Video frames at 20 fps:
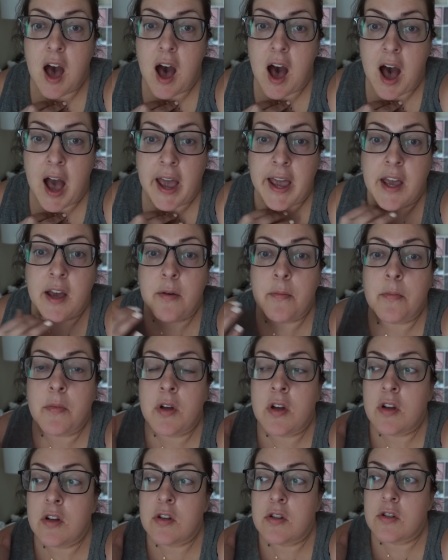I am
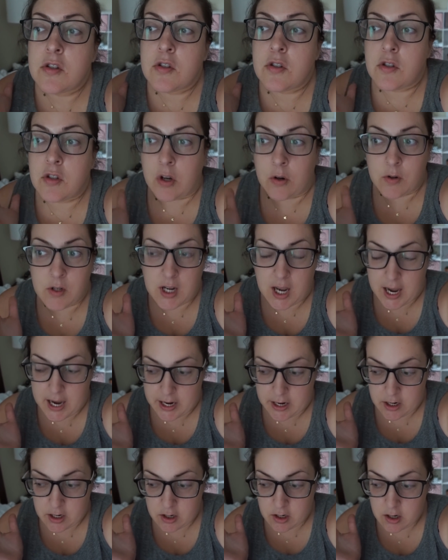so
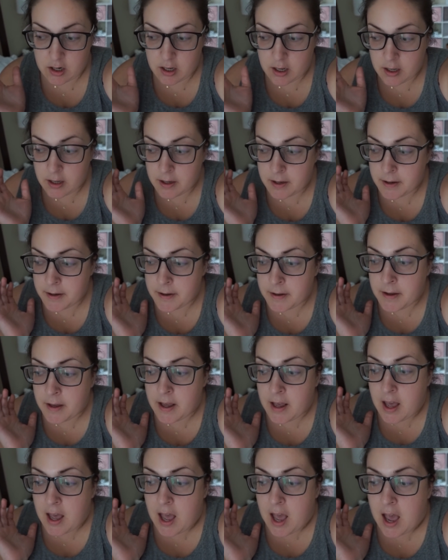tired.
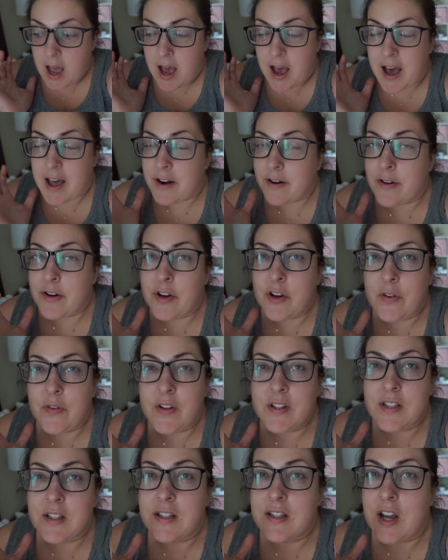I don't know if
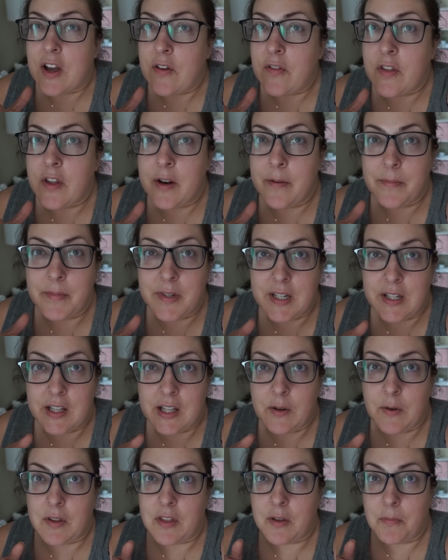it's stuff that I'm
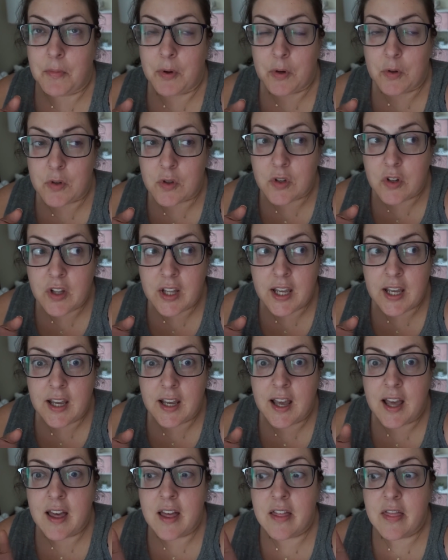dealing with
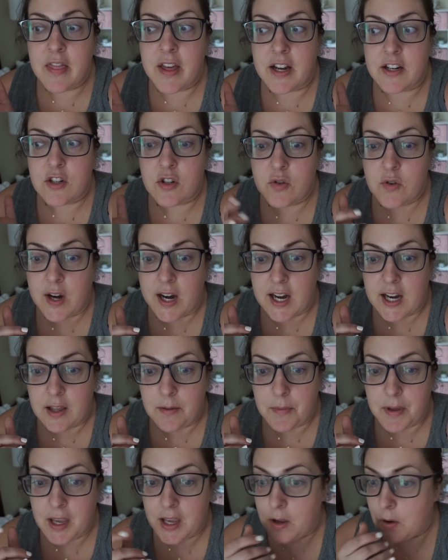emotionally that's
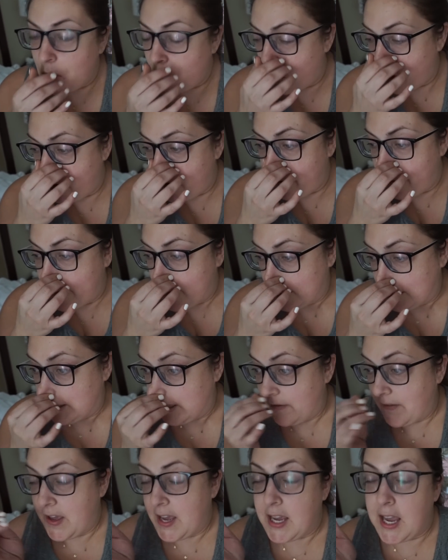draining me or if it's
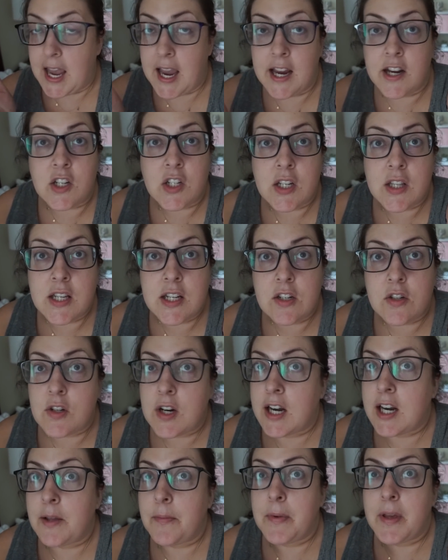the vacation that's
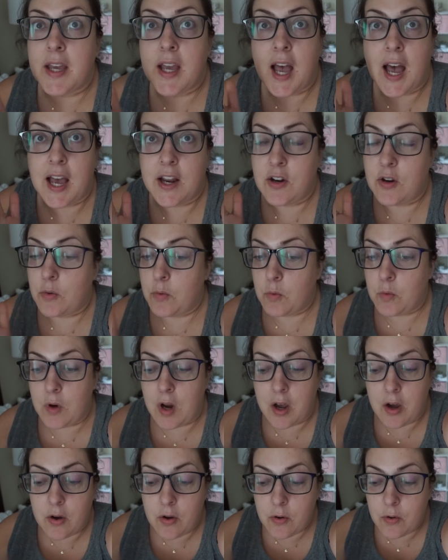draining me. I don't
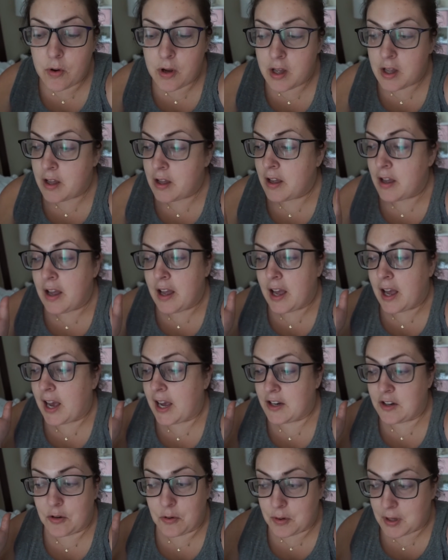know.
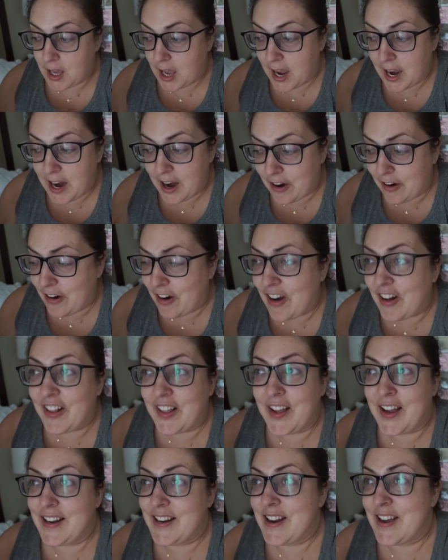I don't care.
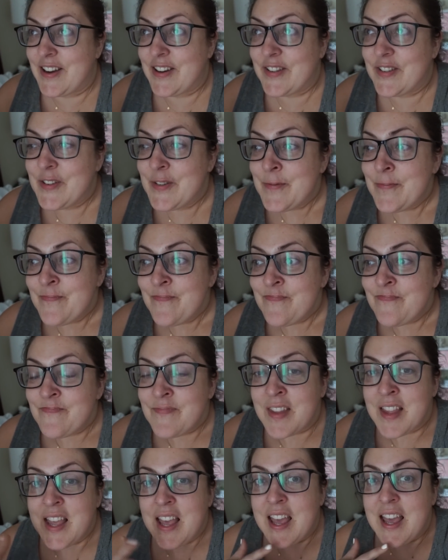All I know
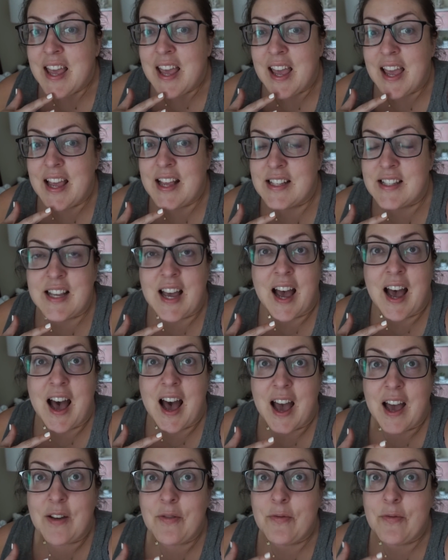is that